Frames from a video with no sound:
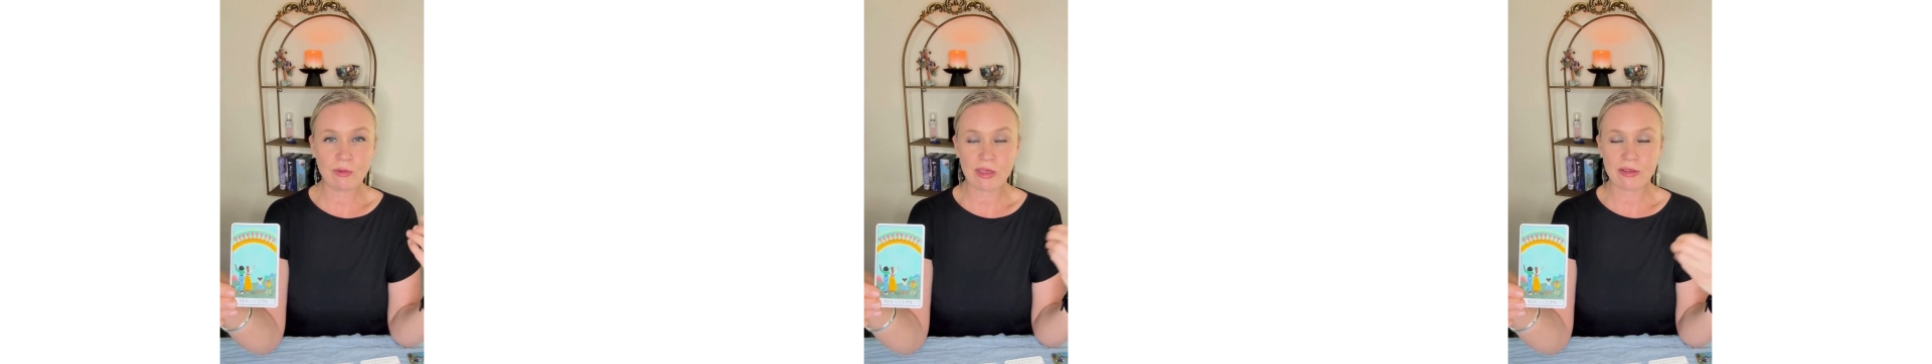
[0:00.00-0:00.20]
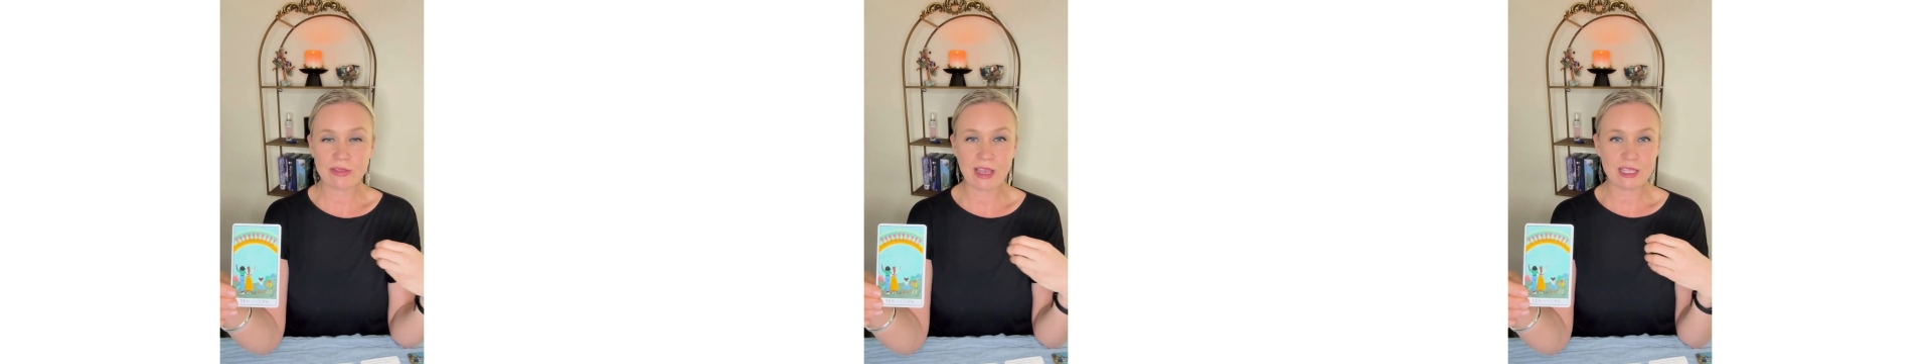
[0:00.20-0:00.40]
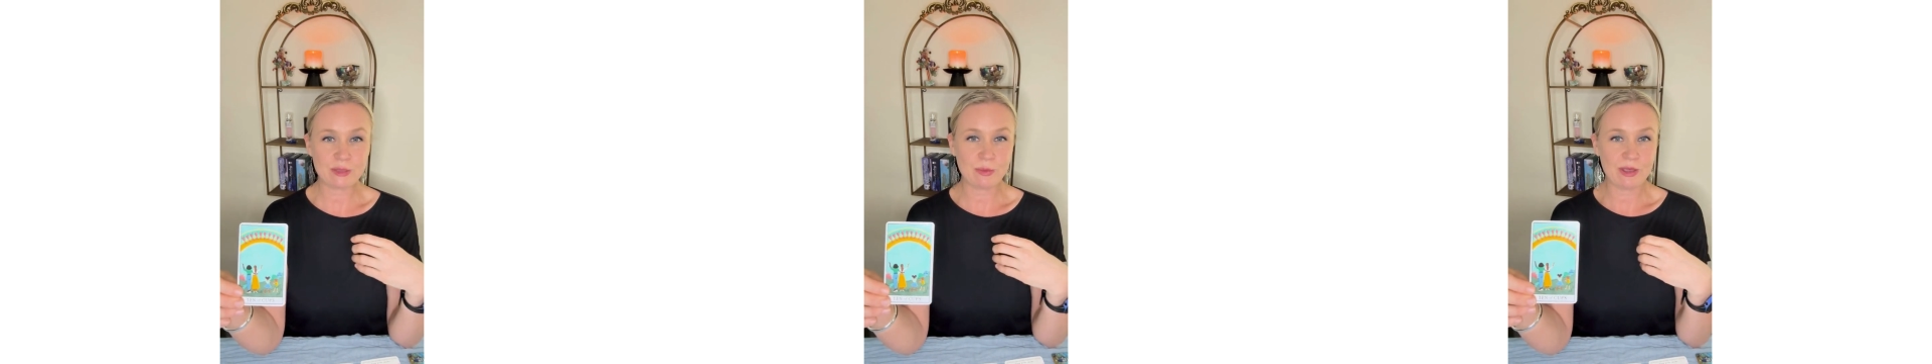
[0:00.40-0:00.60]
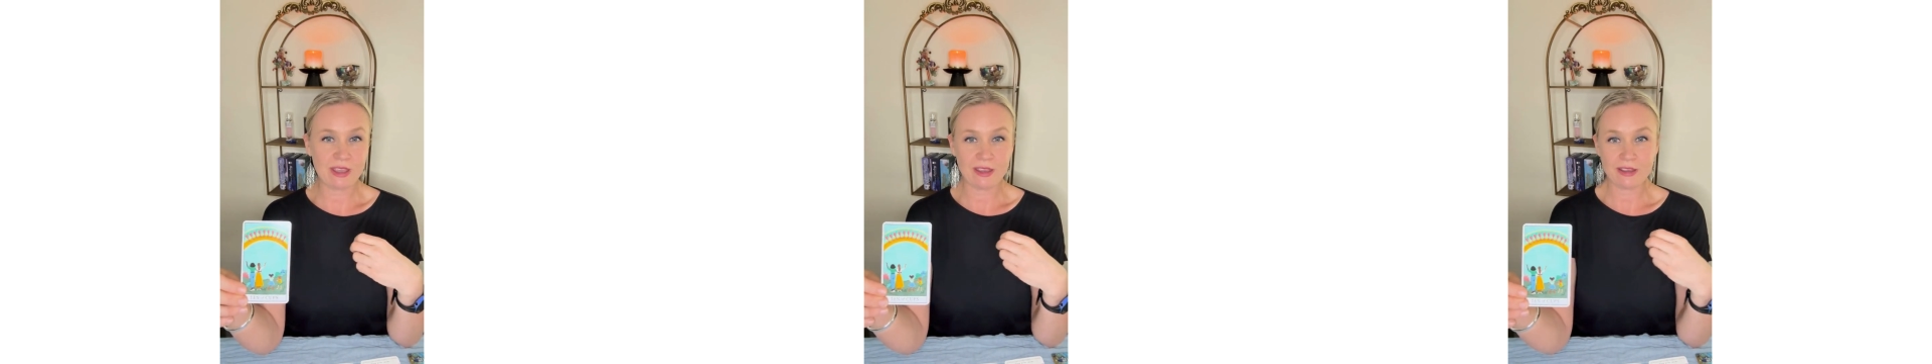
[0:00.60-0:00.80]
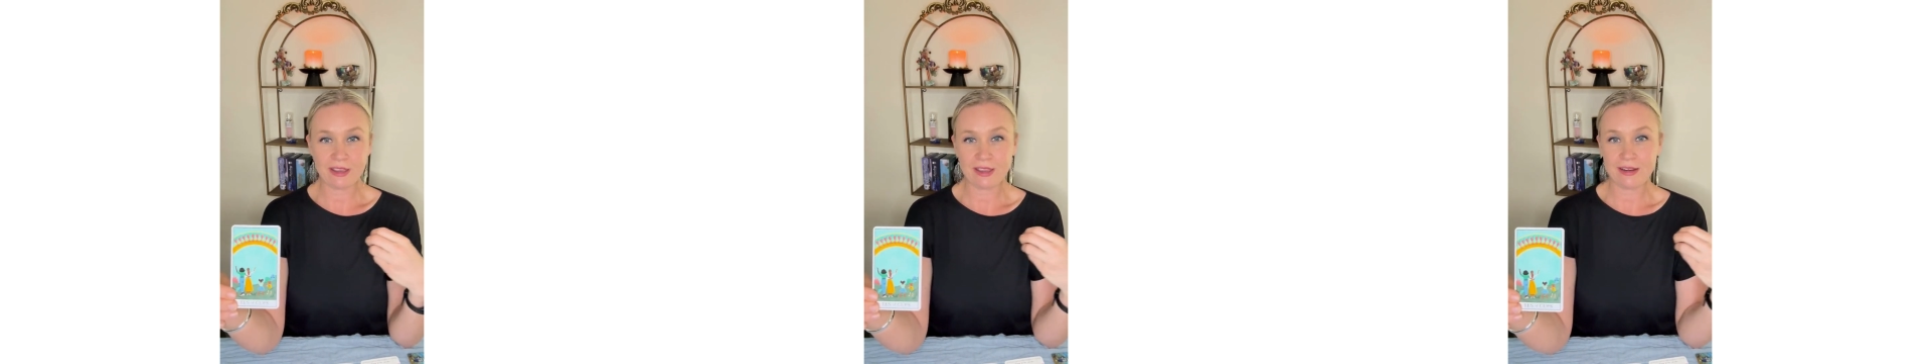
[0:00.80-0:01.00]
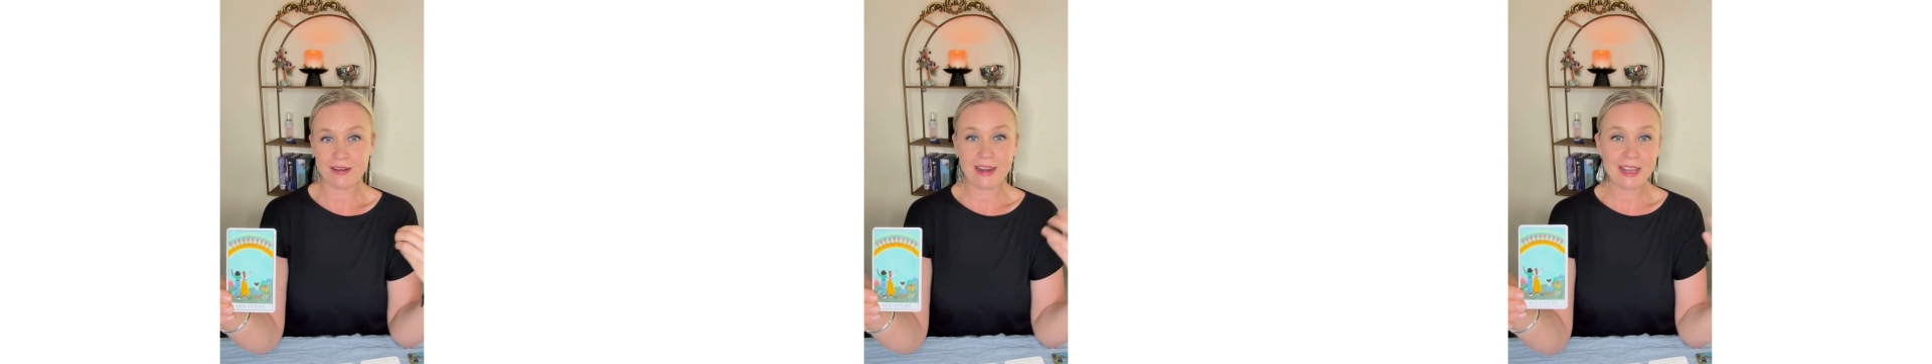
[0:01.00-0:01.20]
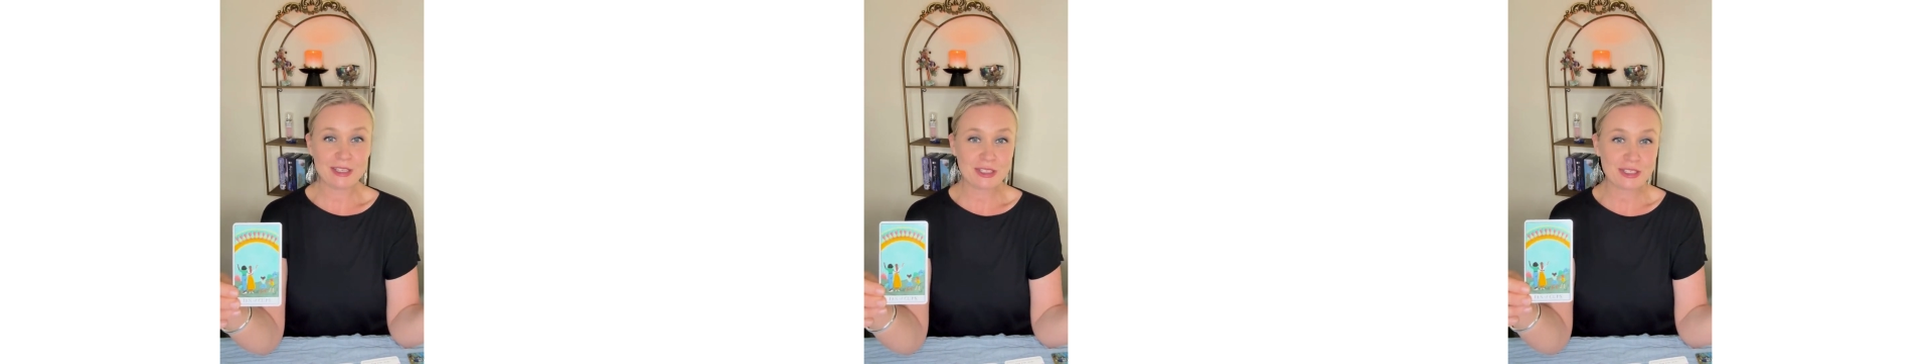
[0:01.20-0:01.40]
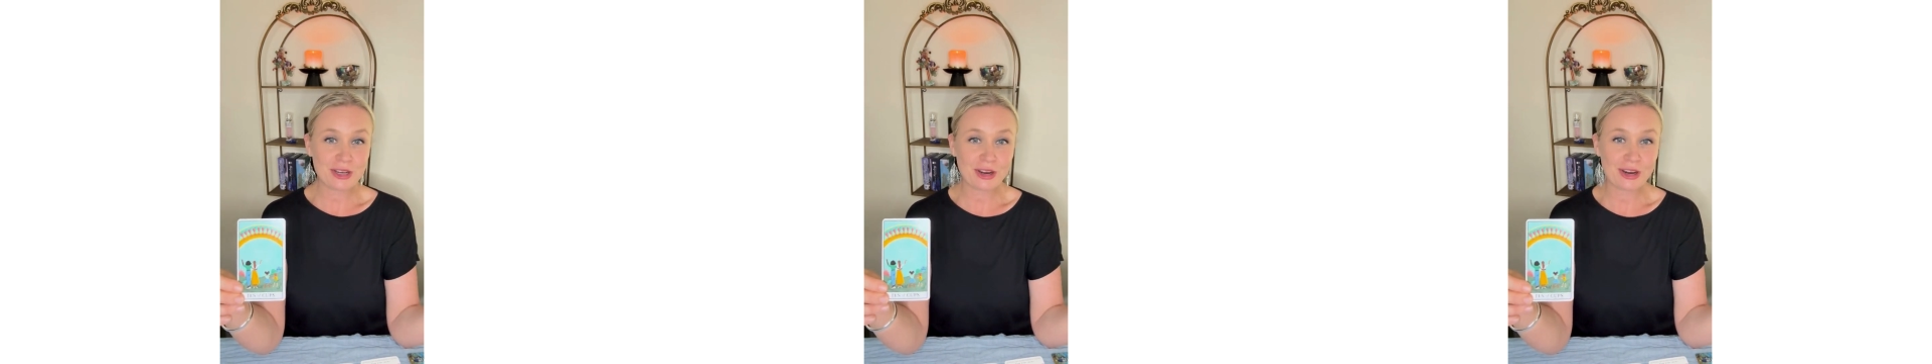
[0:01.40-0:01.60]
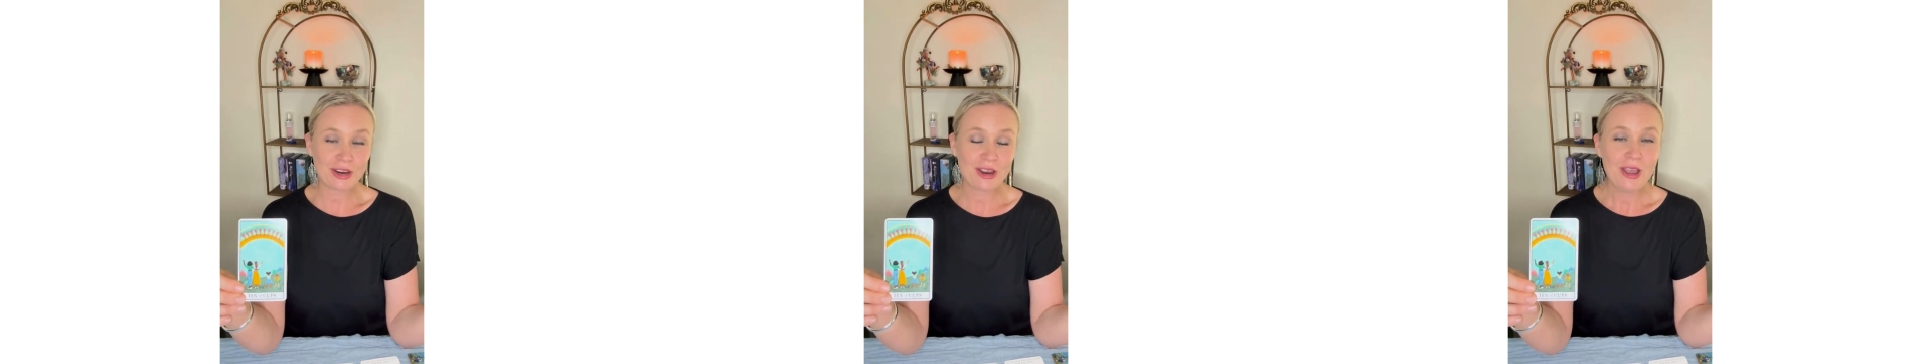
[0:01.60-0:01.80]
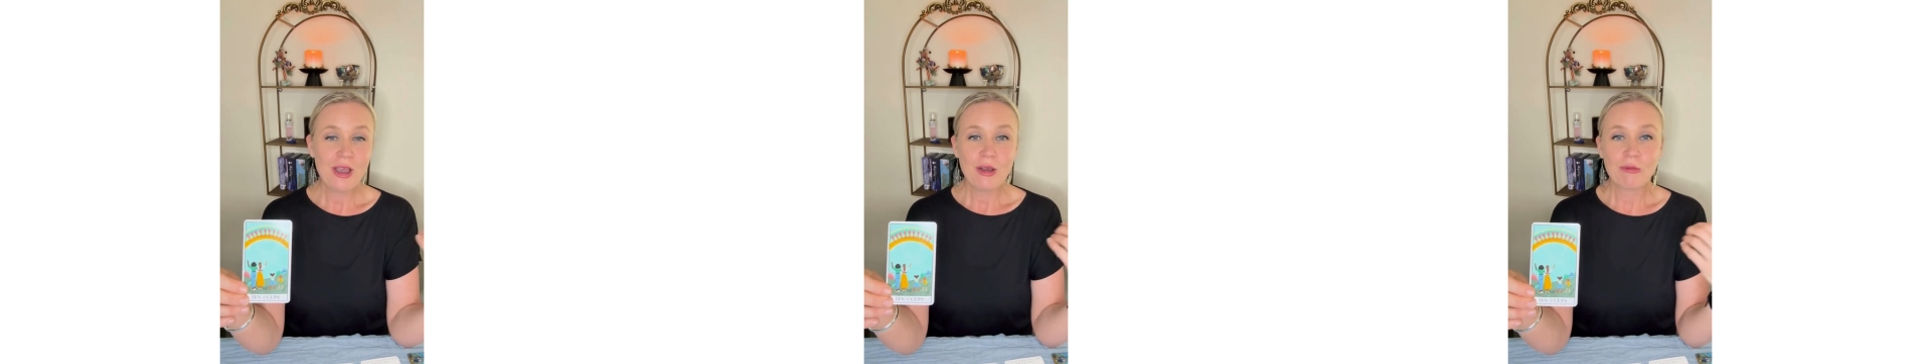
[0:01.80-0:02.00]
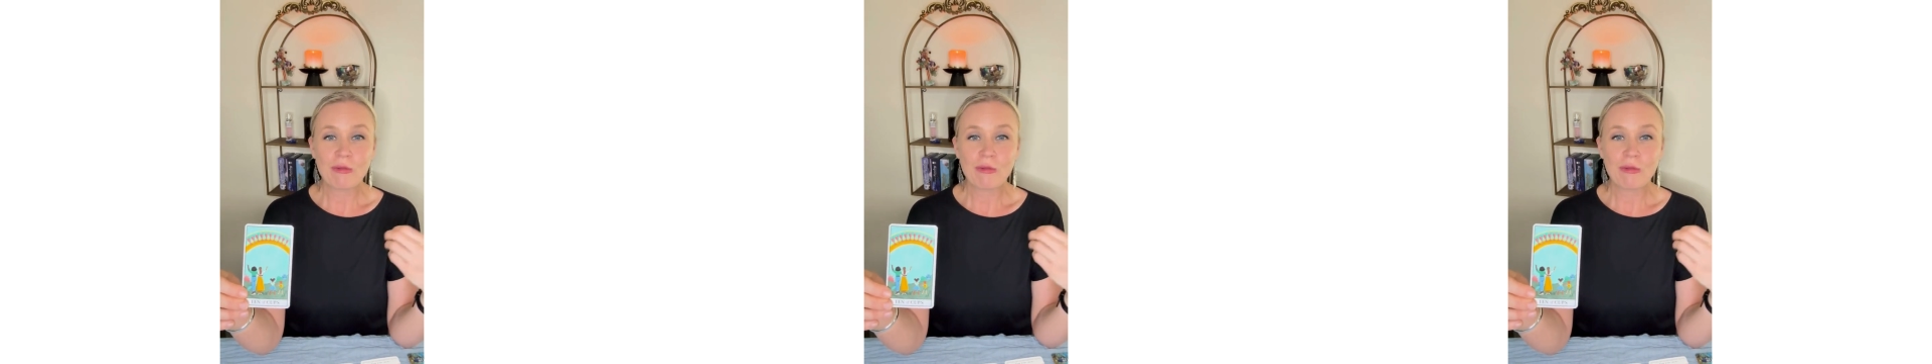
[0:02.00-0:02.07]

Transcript: whether that's being in nature,